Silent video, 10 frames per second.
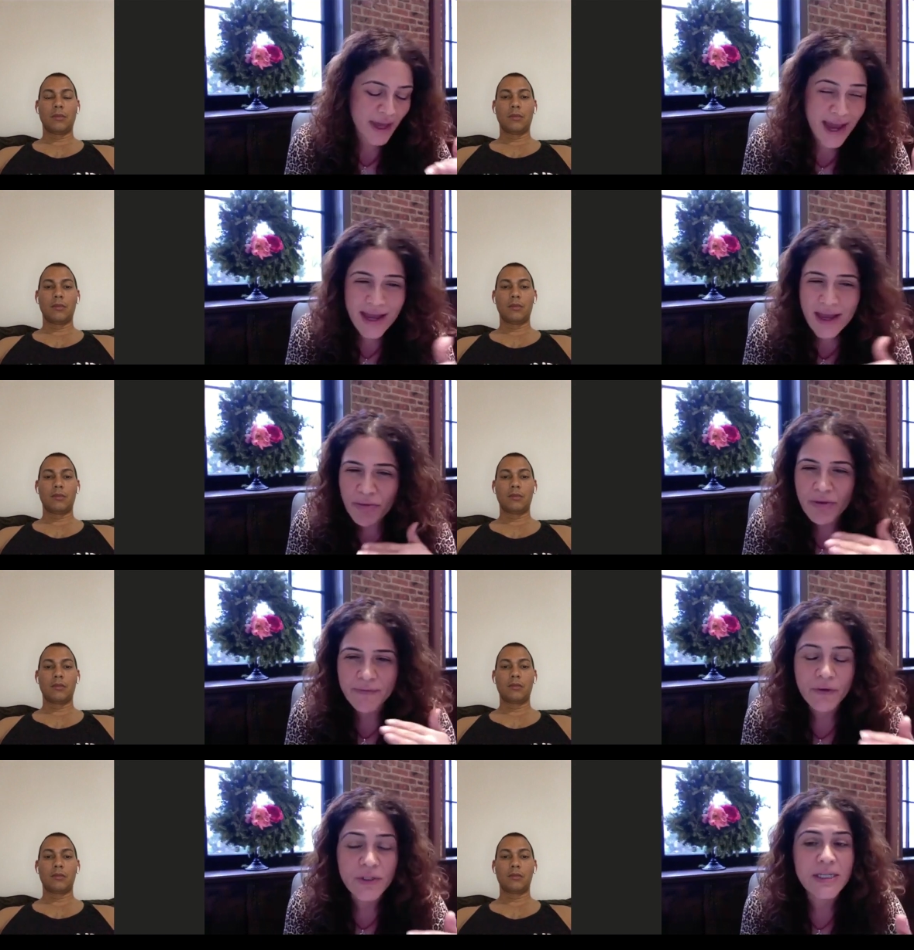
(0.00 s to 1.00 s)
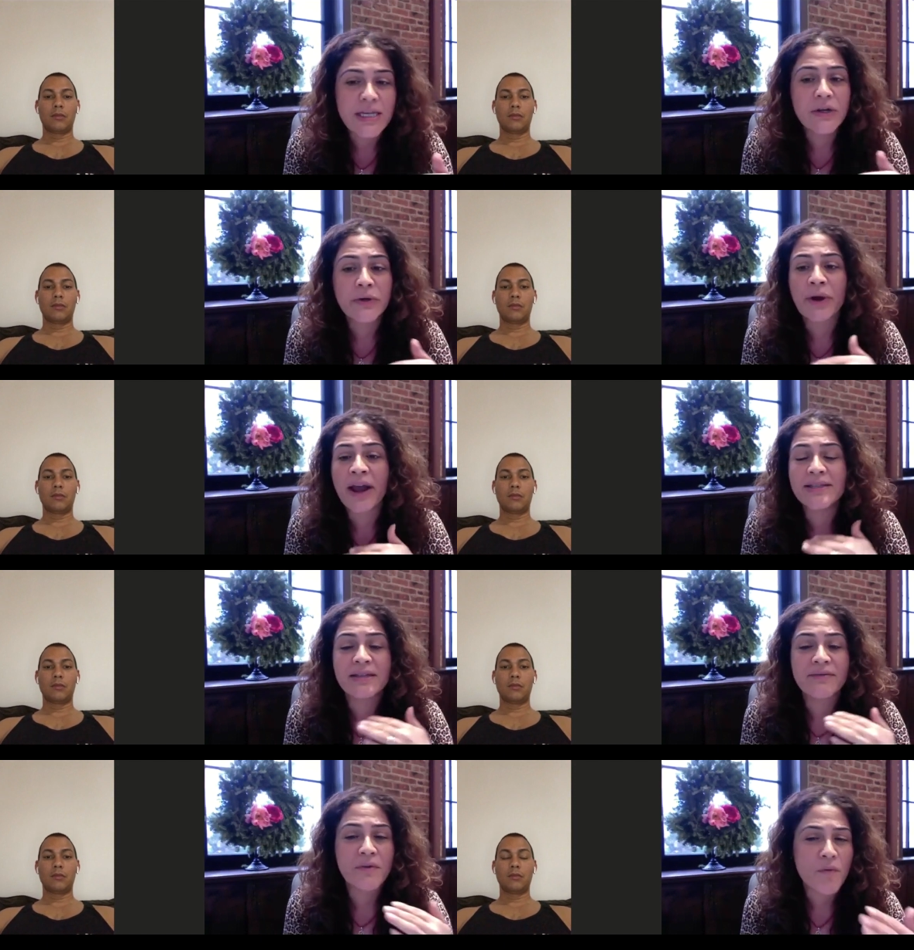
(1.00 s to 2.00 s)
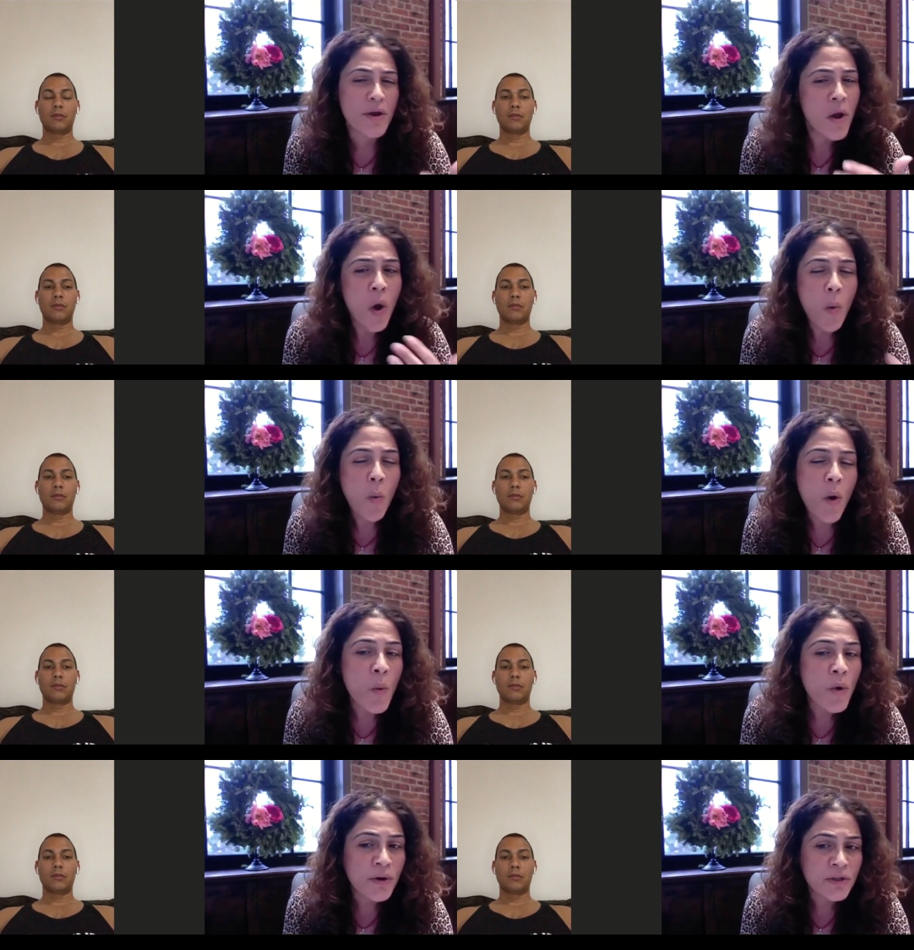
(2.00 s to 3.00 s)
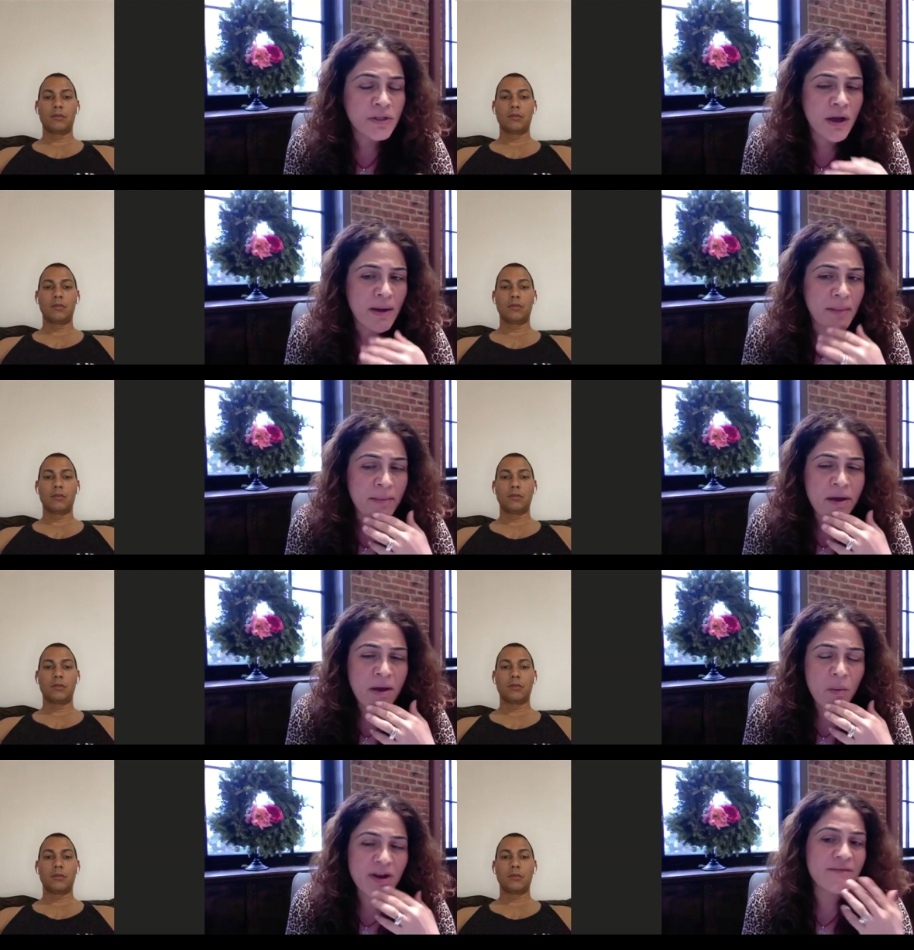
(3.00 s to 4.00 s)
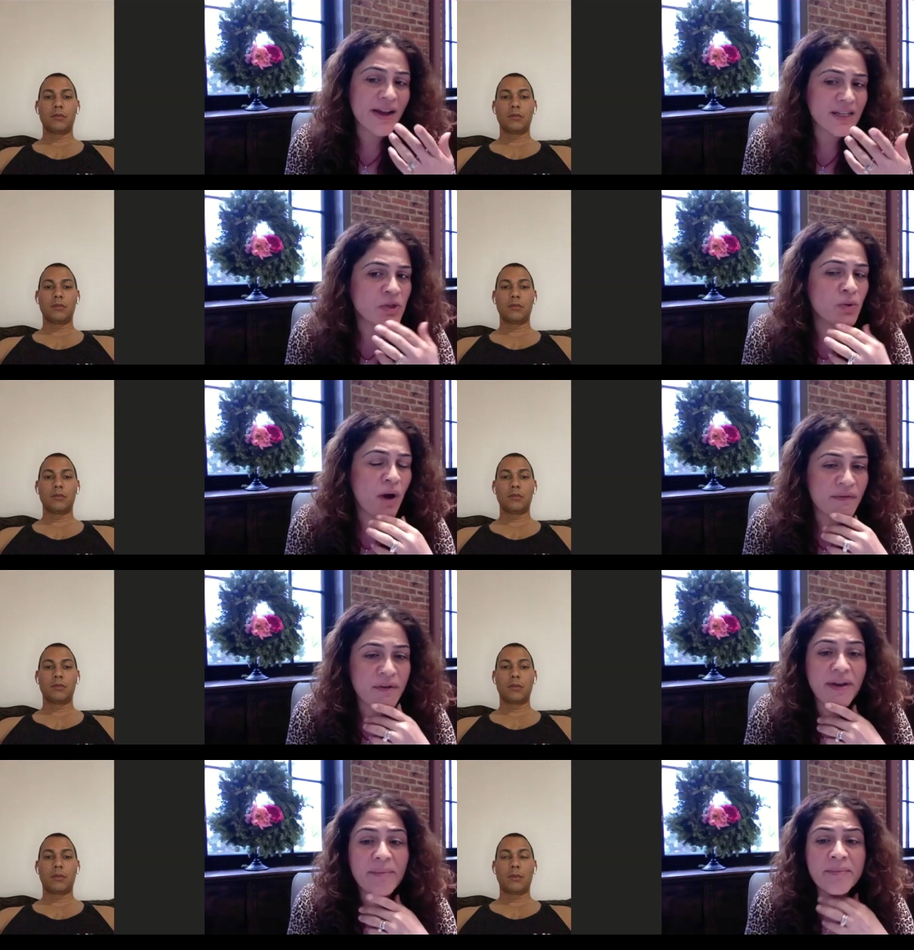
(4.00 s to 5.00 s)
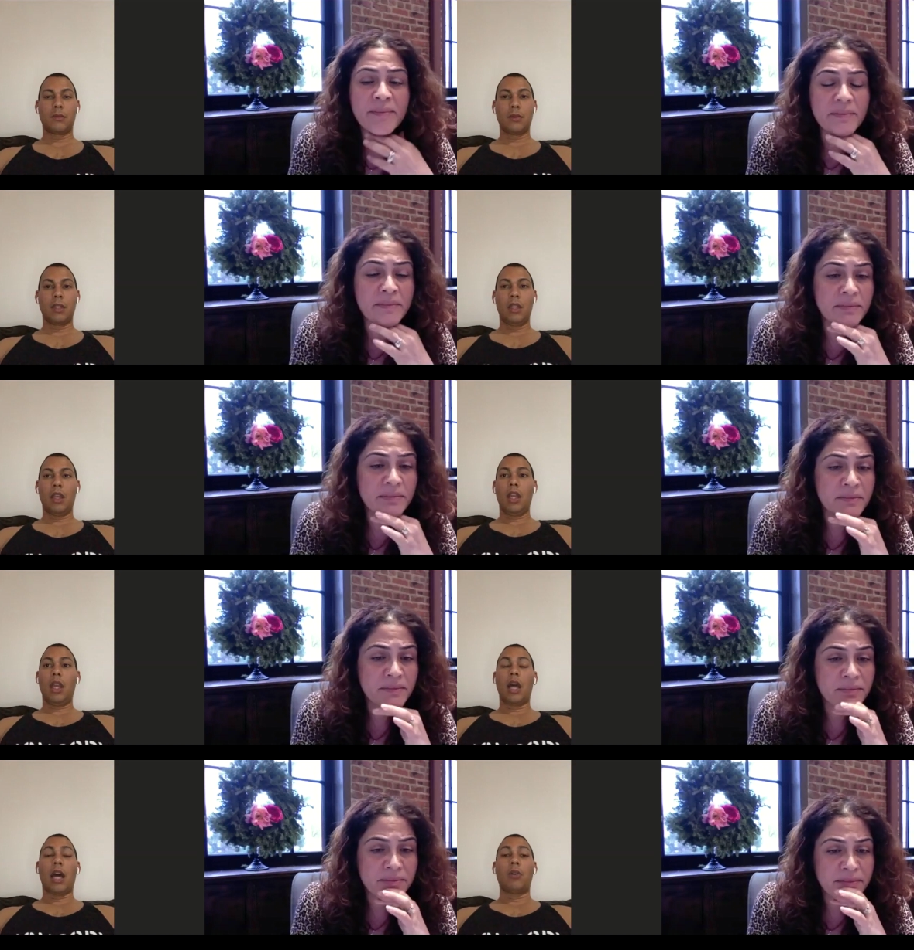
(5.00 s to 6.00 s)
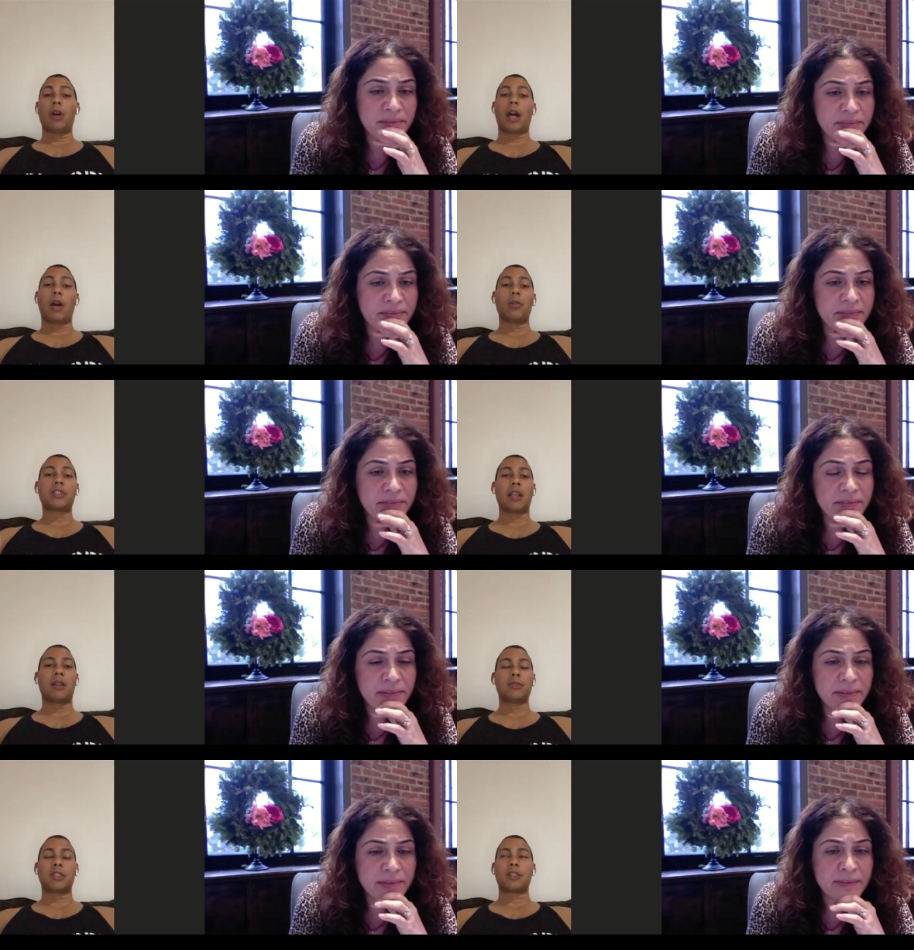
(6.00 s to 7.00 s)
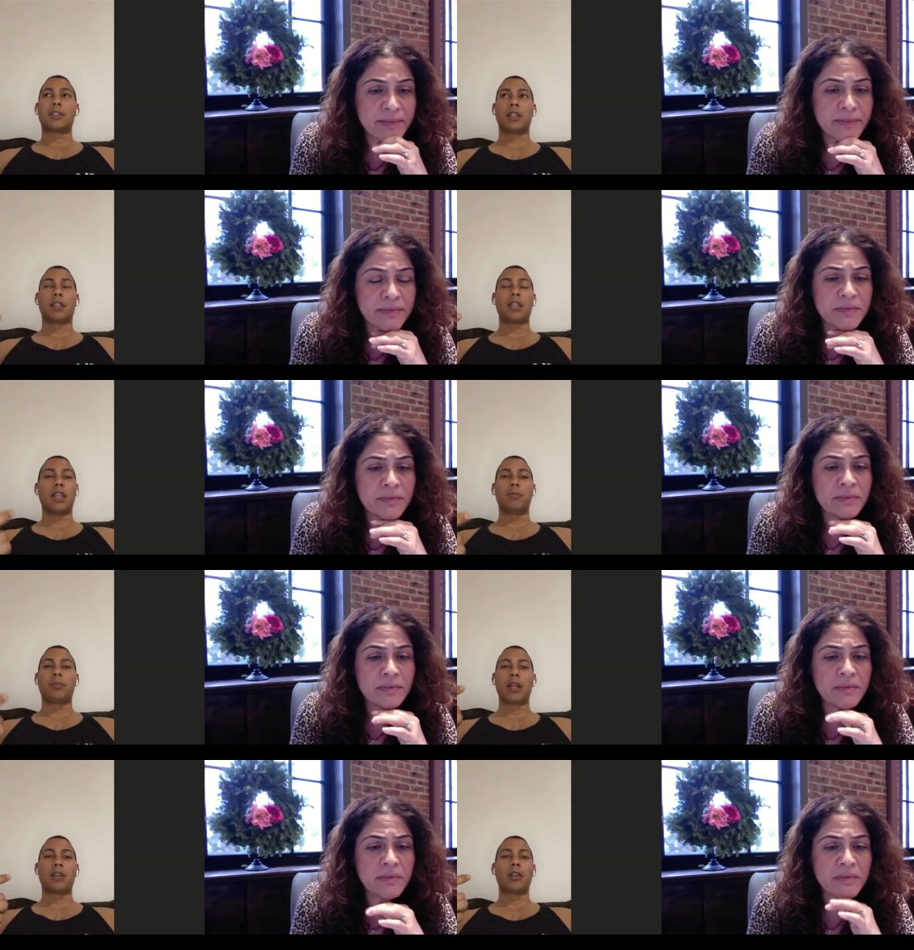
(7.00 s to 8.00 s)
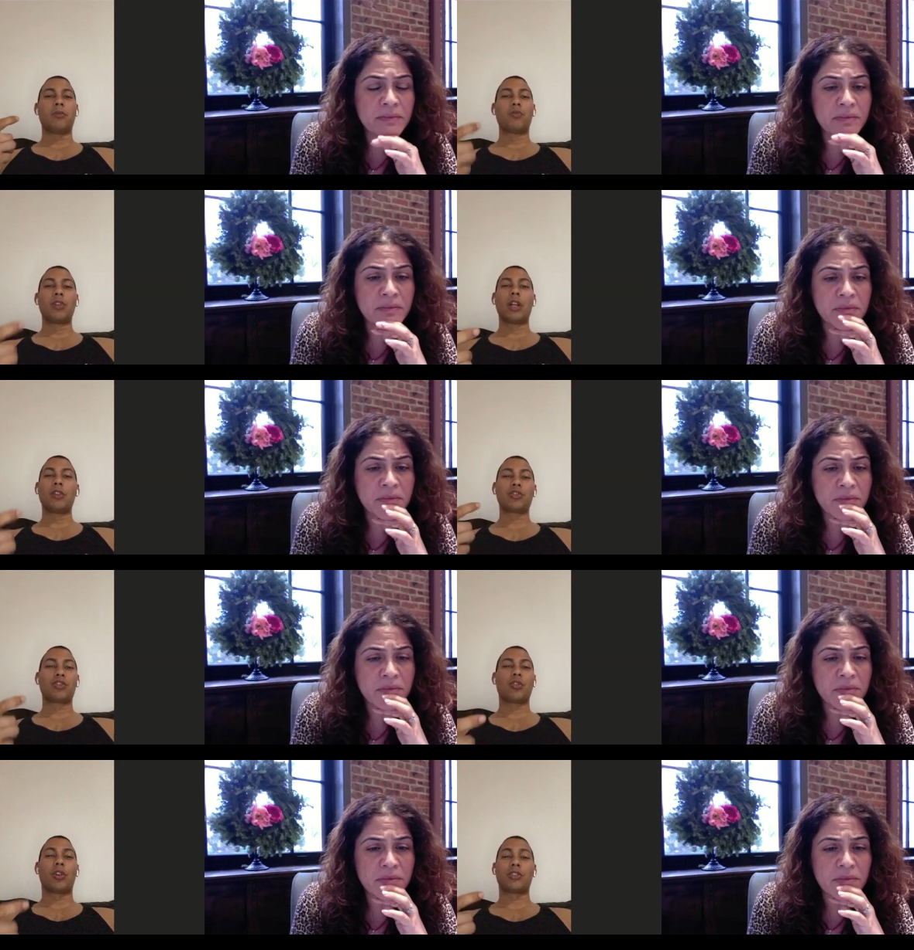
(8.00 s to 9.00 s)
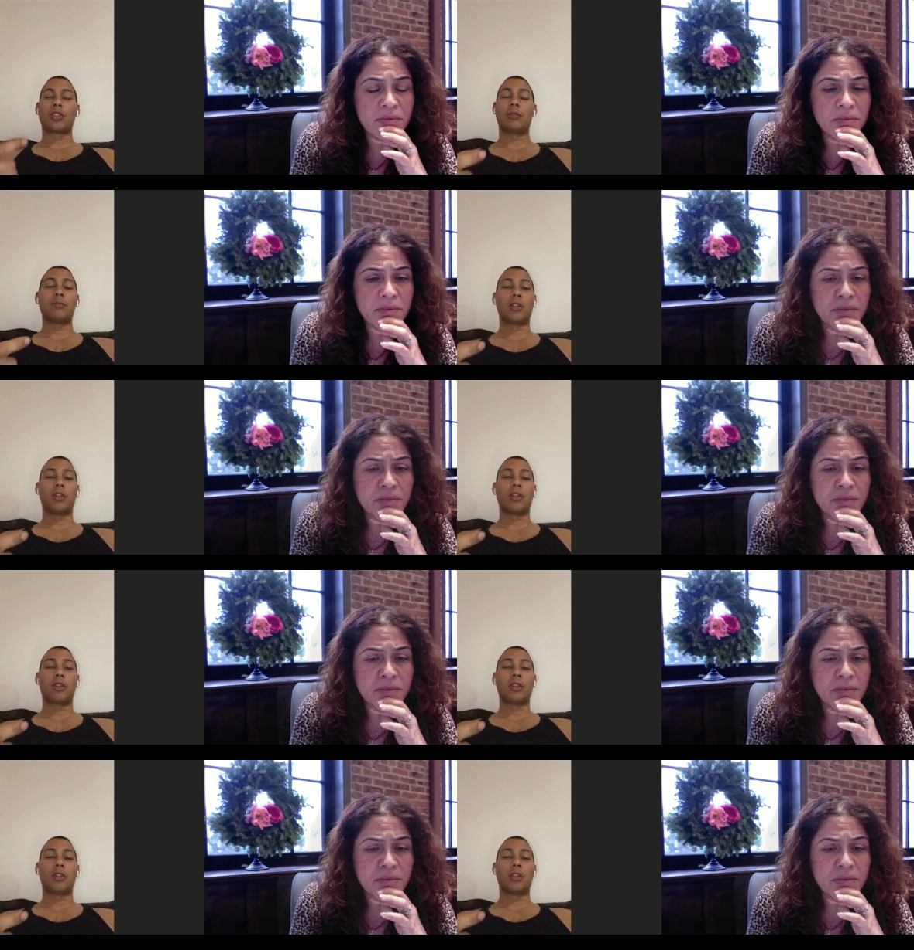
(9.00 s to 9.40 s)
Speaker 1: can't get through the first tier or has never run, what words, um, what advice would you offer them?
Speaker 2: I, w- I would tell them just to keep like a real short term